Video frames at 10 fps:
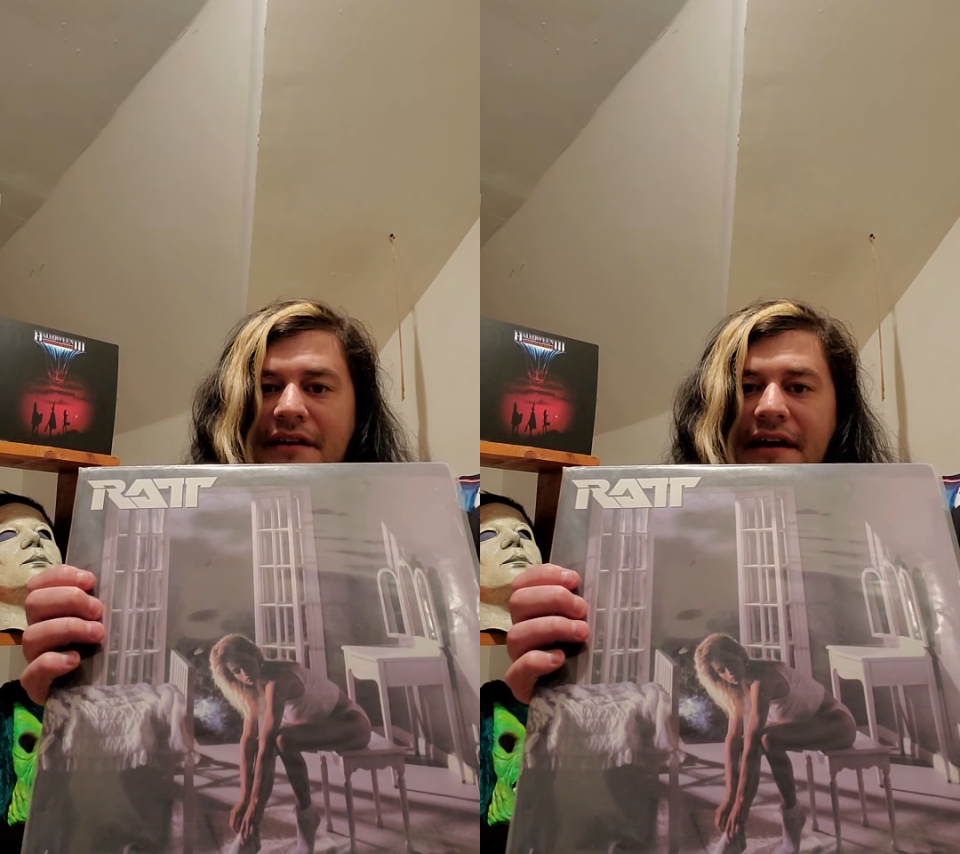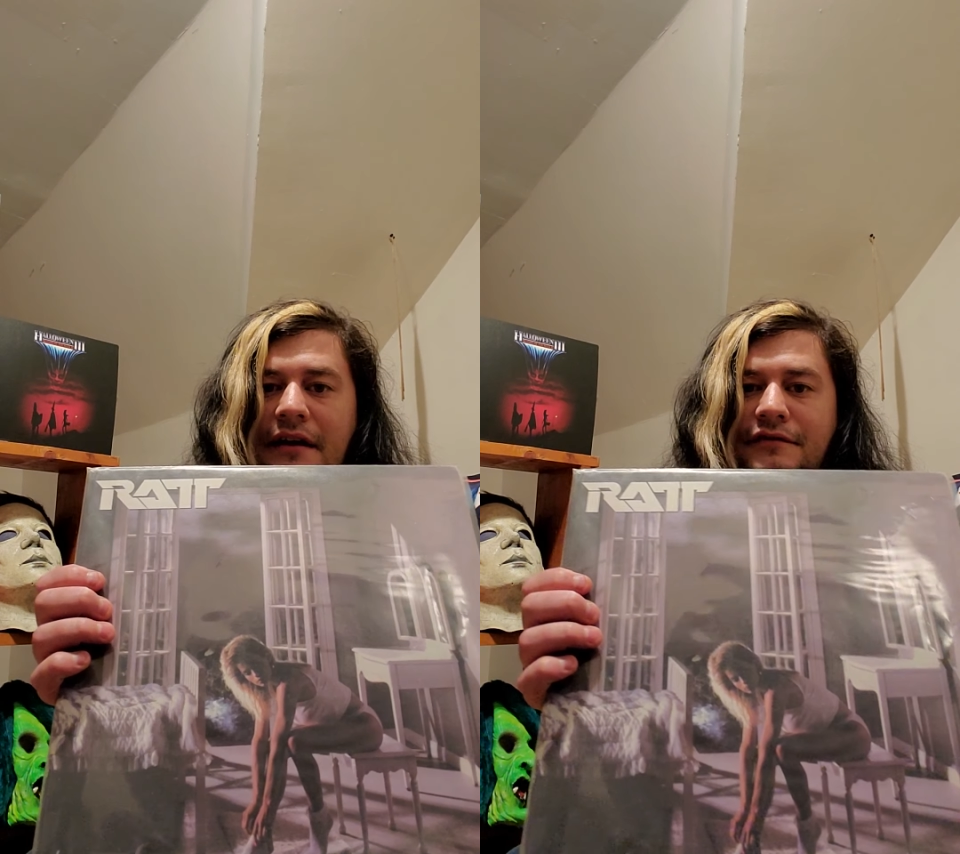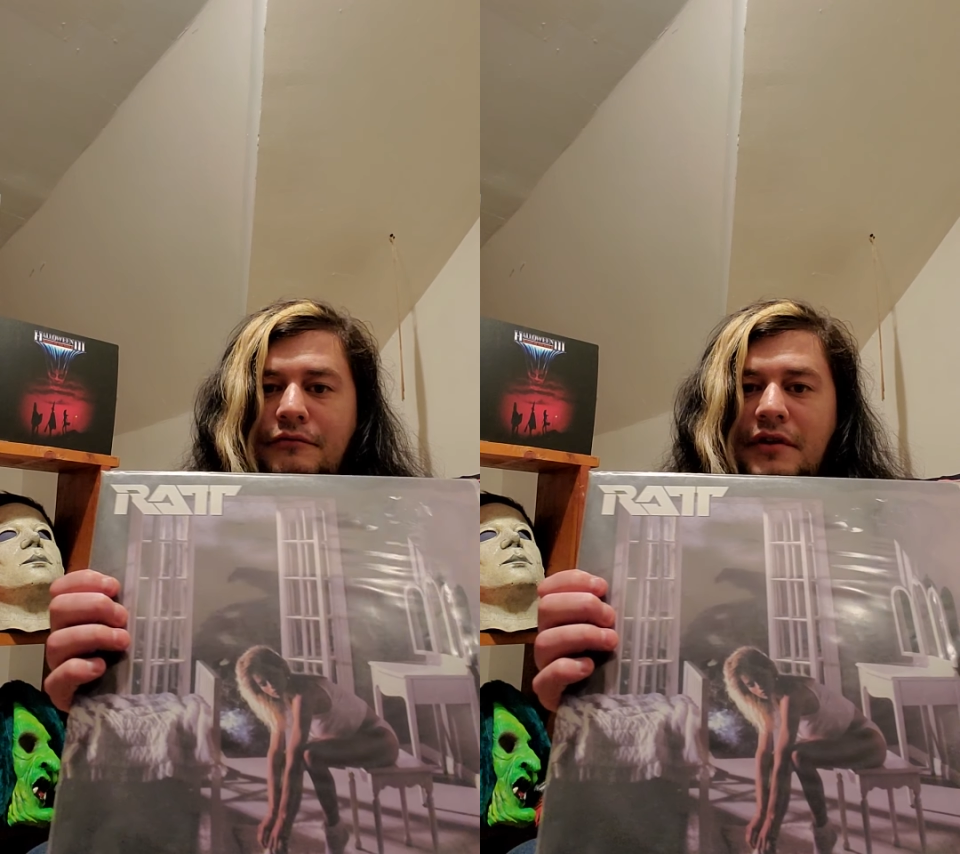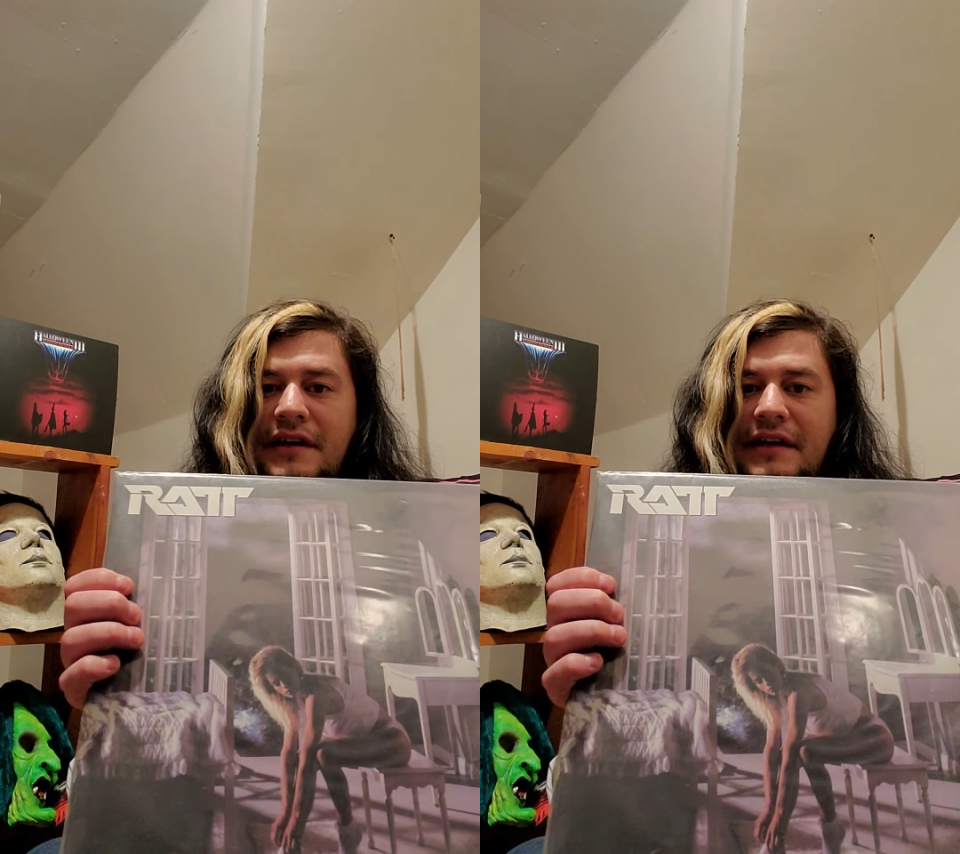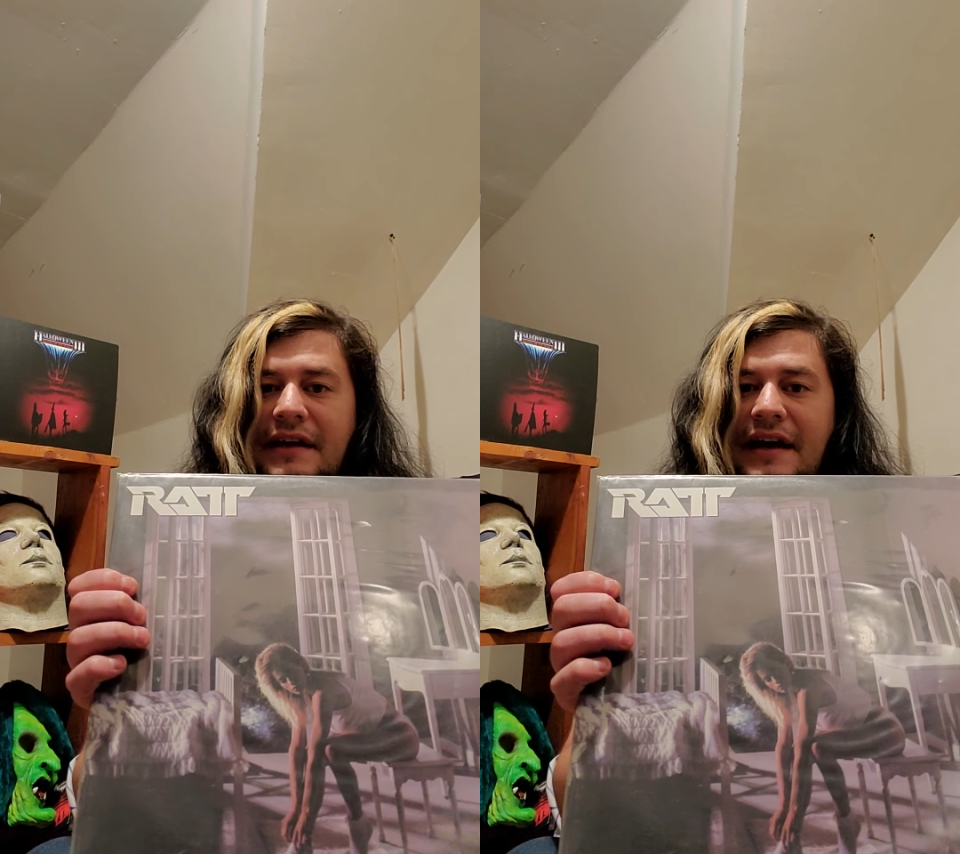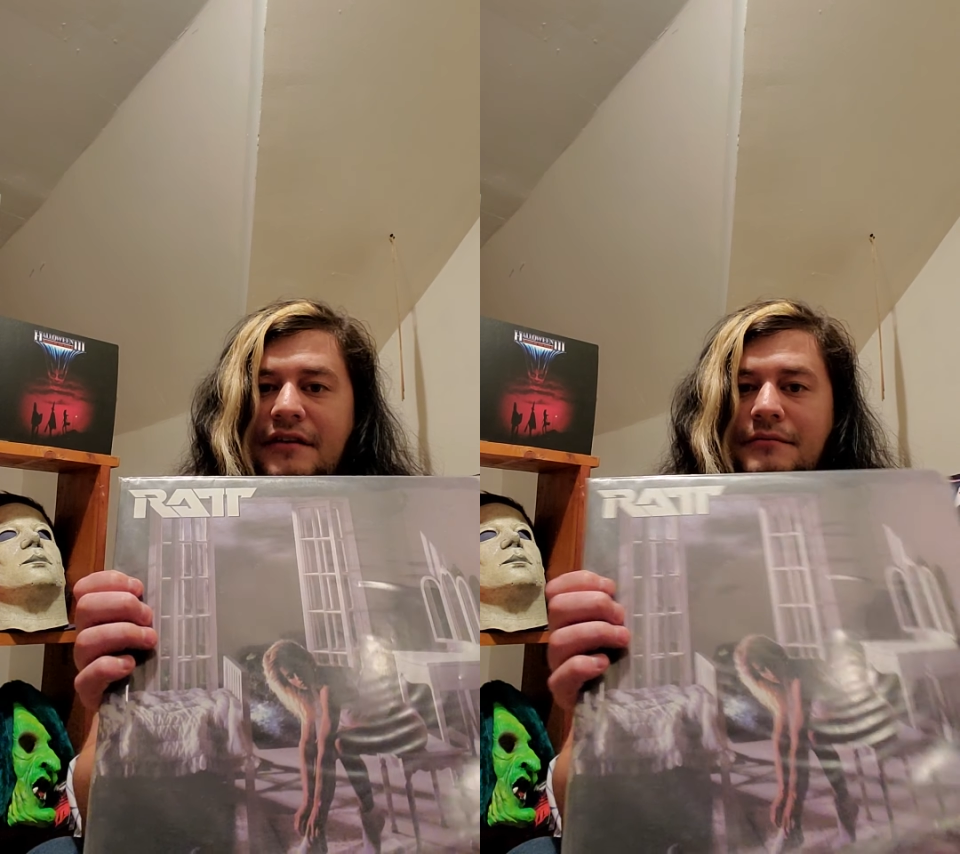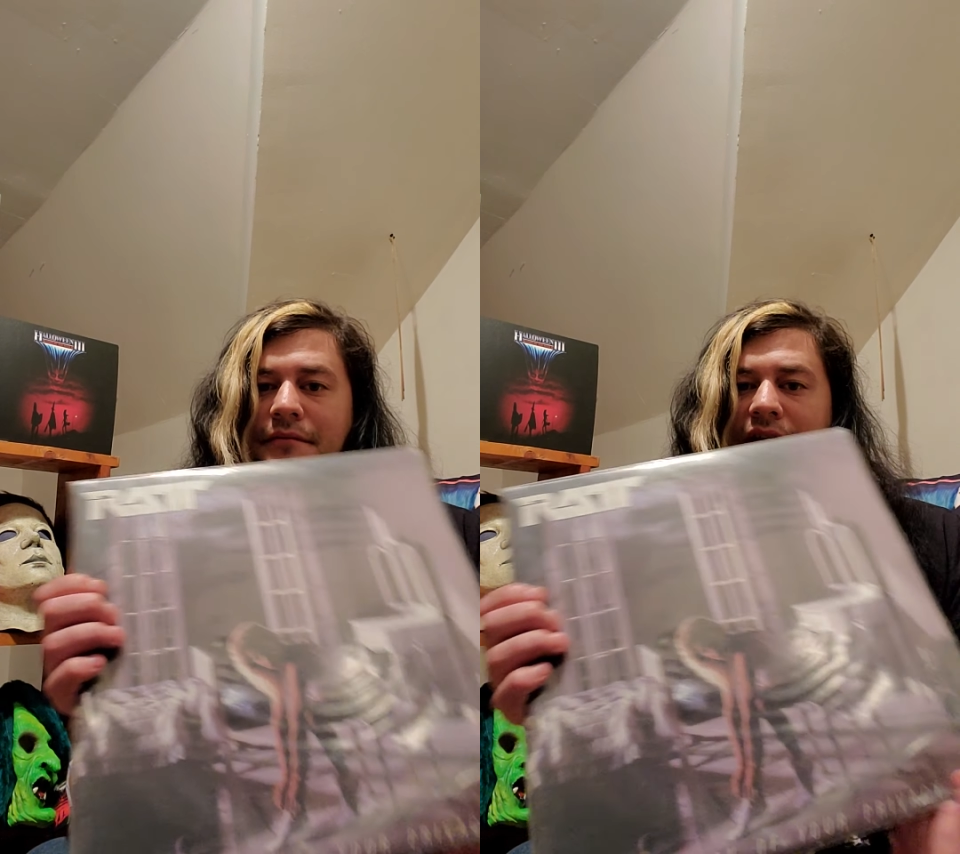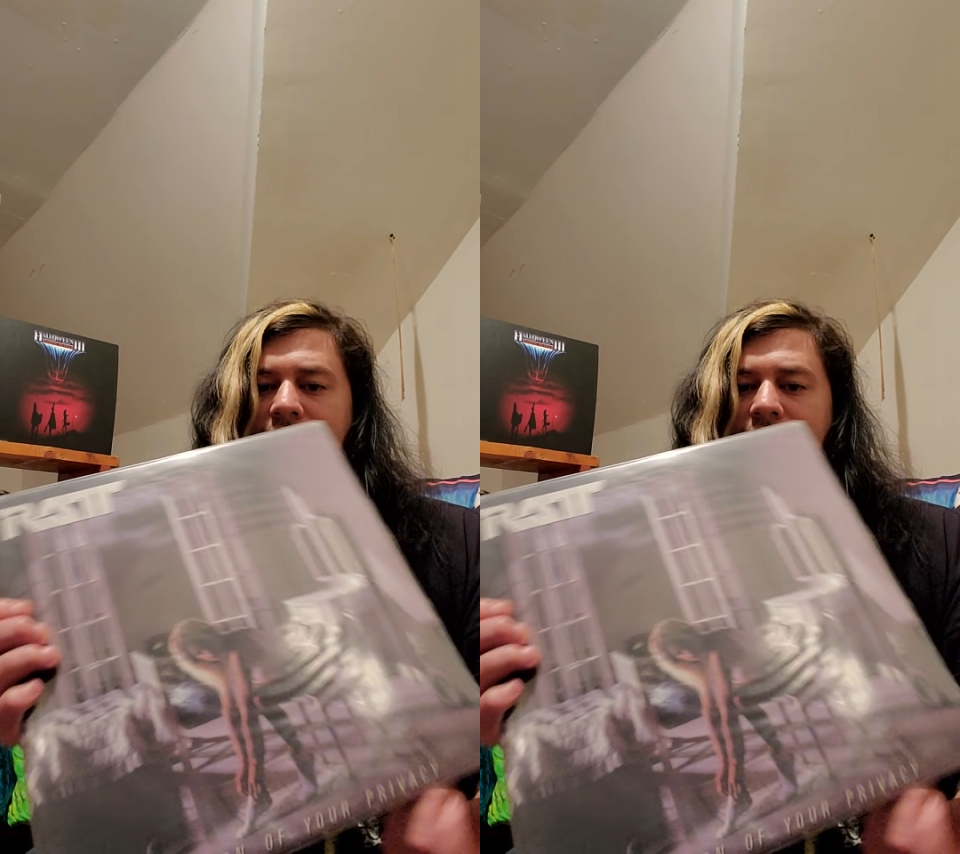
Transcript: dad from what he had them.